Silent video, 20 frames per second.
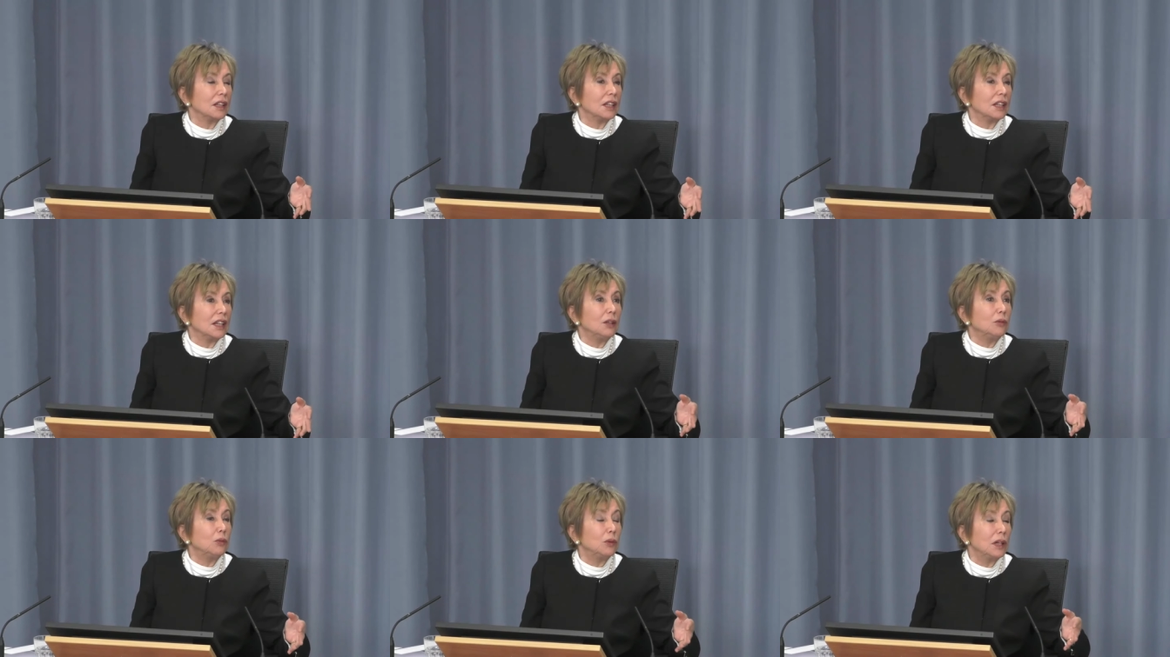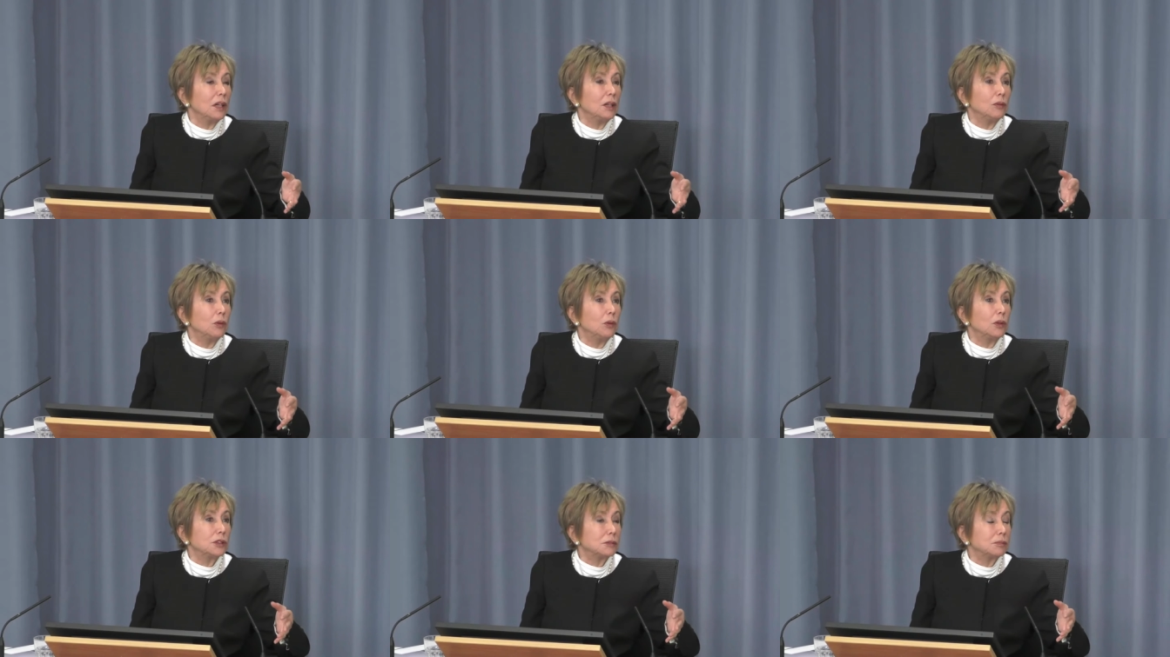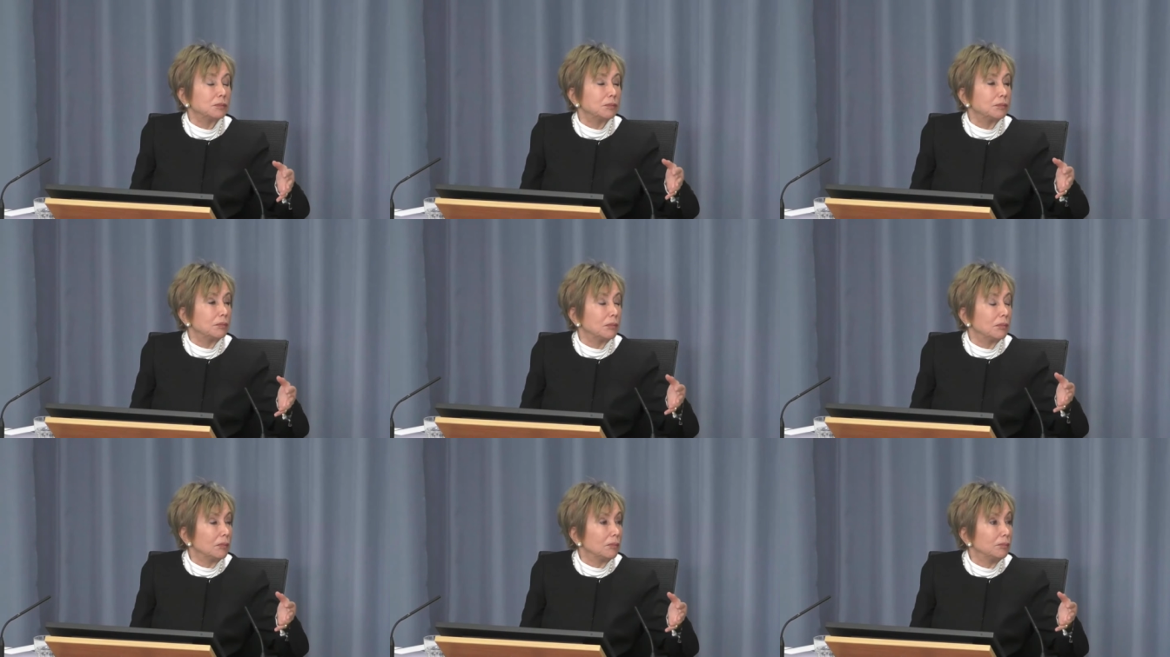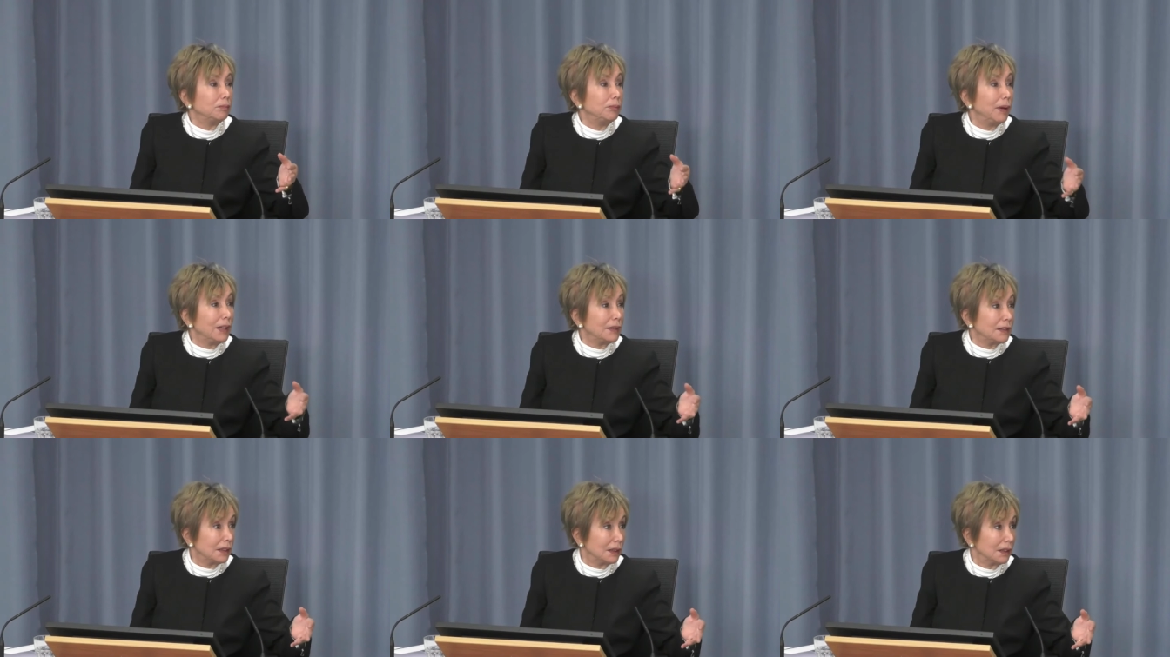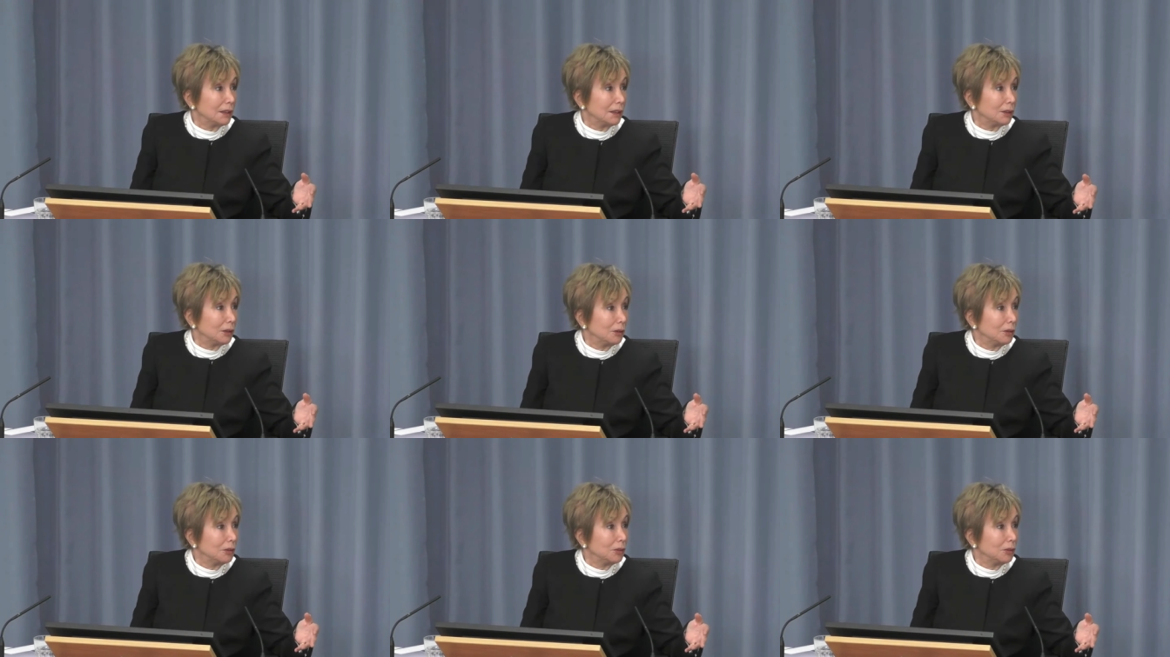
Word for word: it, it was better